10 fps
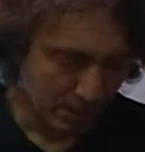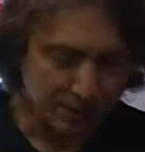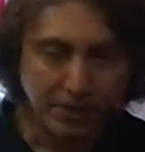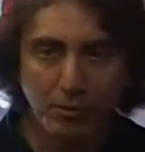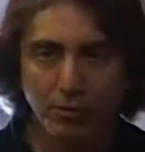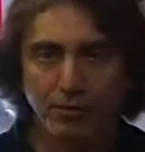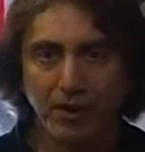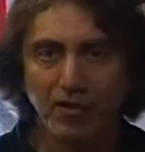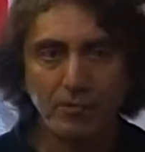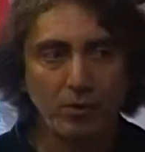Now, if there were
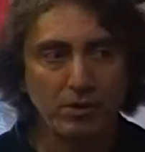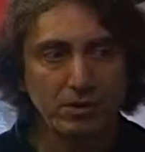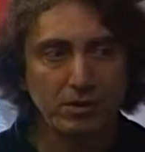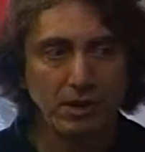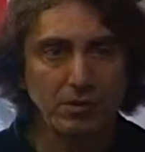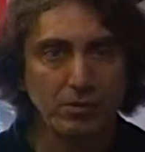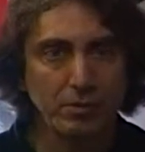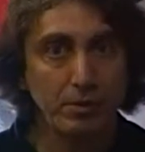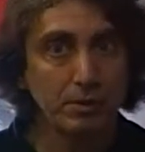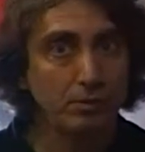five pointed, that
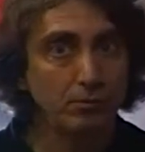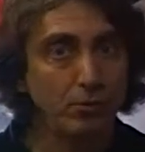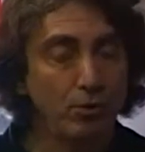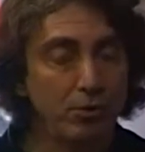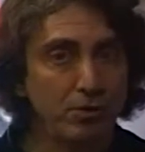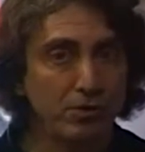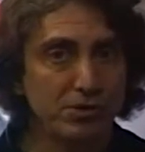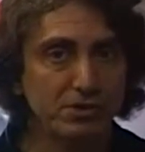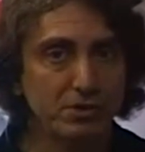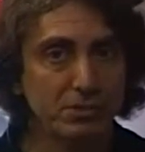would be more
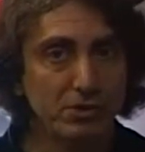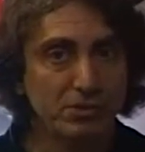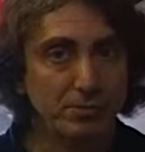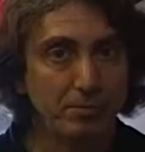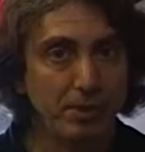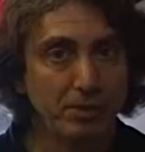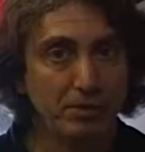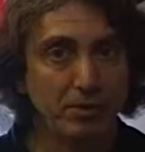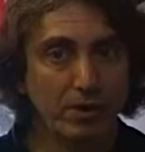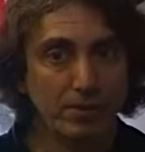interesting because a
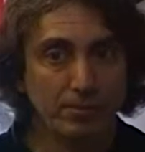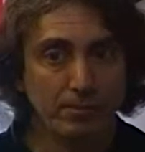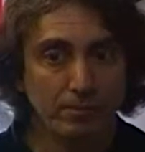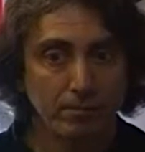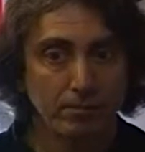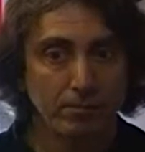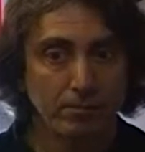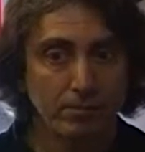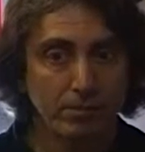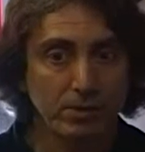pentagram
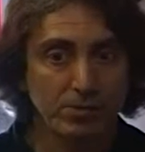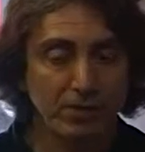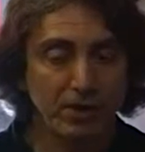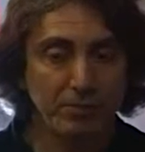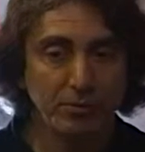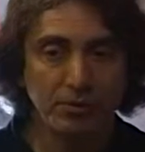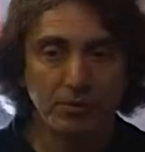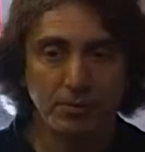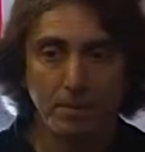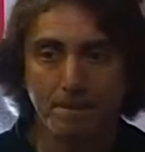is five
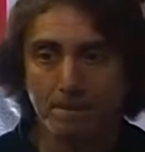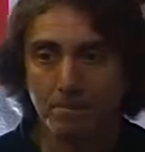pointed.